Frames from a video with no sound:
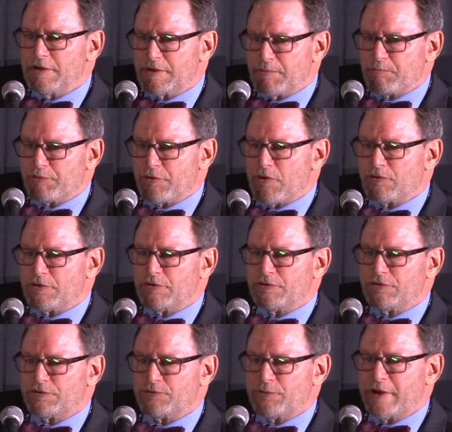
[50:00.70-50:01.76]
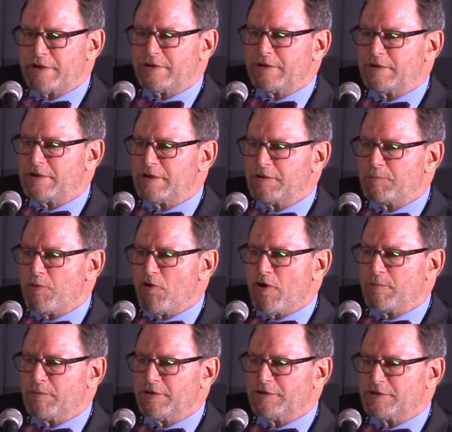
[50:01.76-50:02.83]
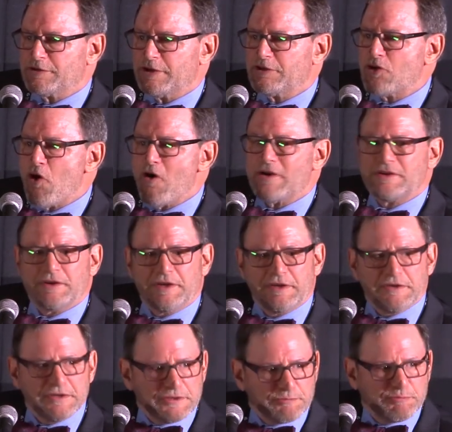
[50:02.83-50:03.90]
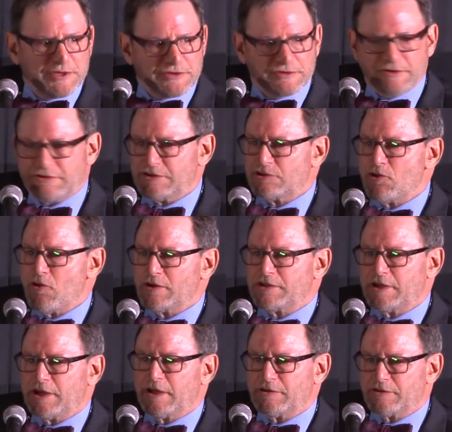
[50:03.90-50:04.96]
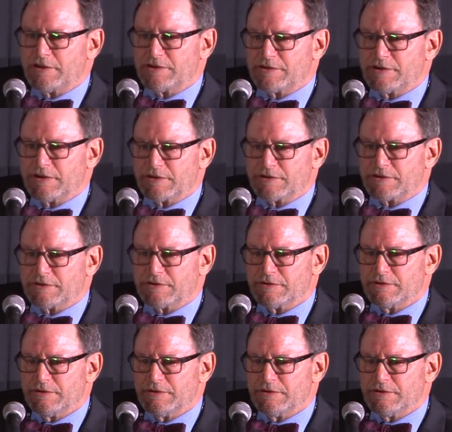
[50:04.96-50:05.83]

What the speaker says: The broker who's renting the apartments, it's hard, in this business, it's hard to get listings.